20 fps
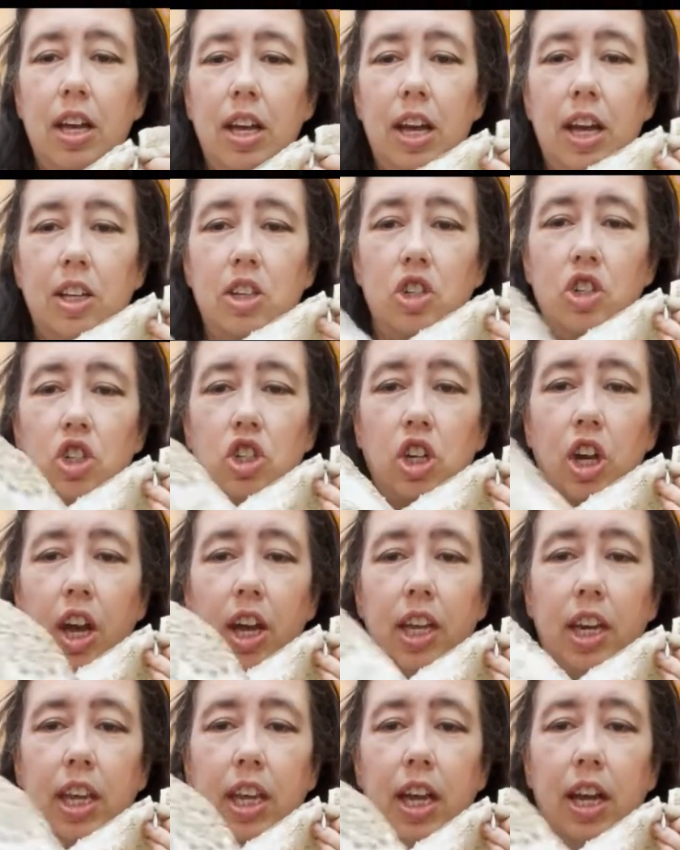It's
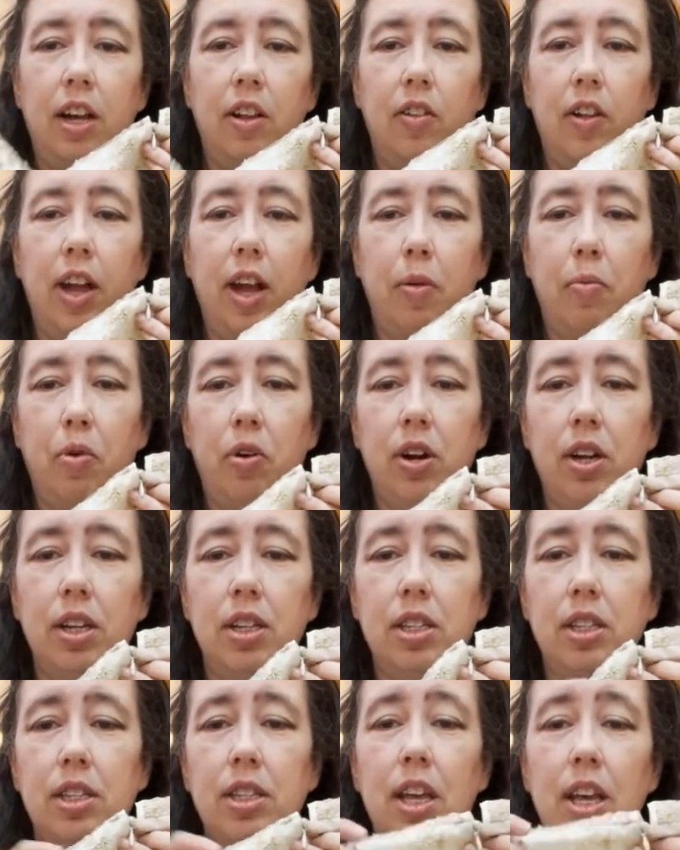shiny and
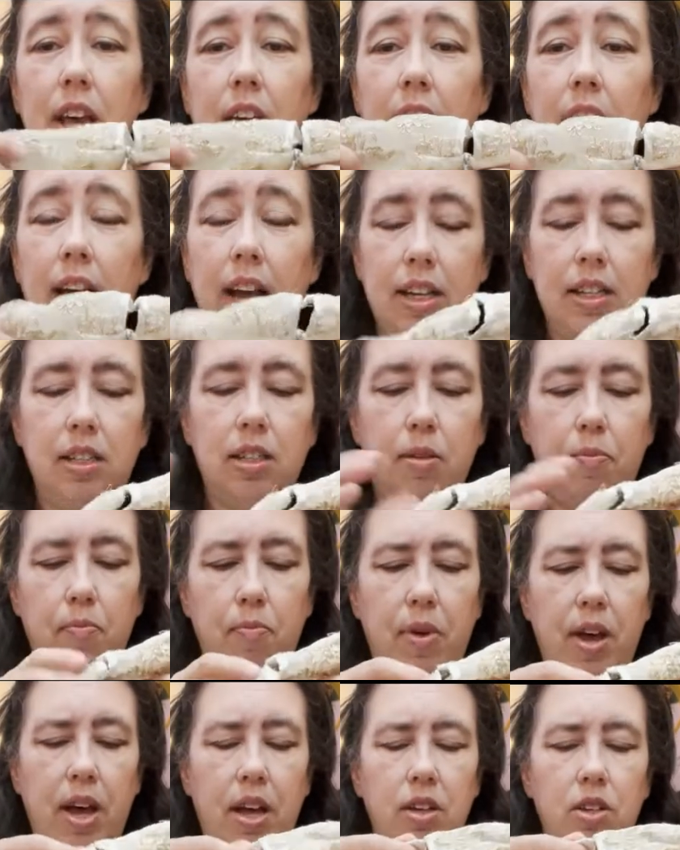glamorous. It has the
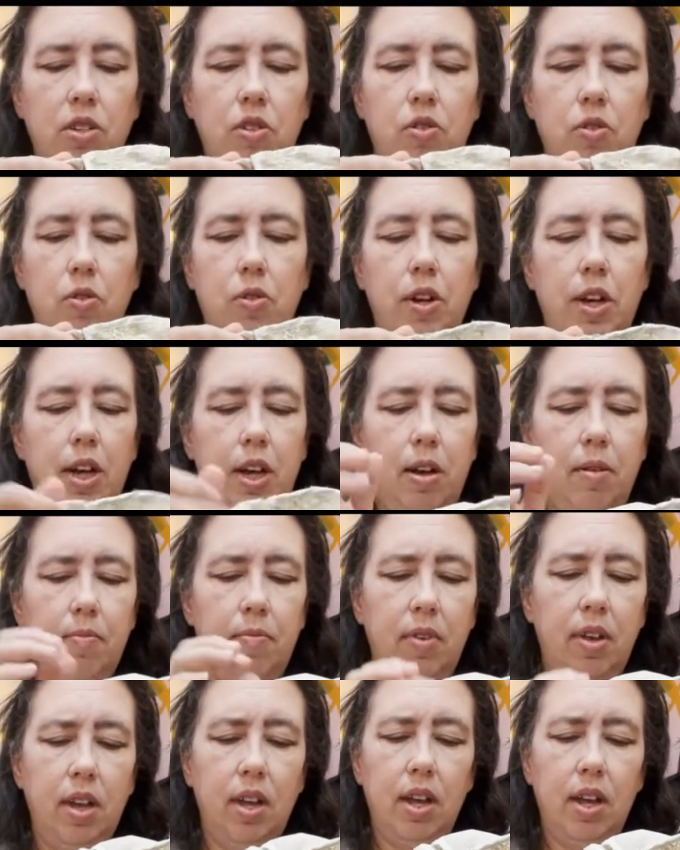mesh trim.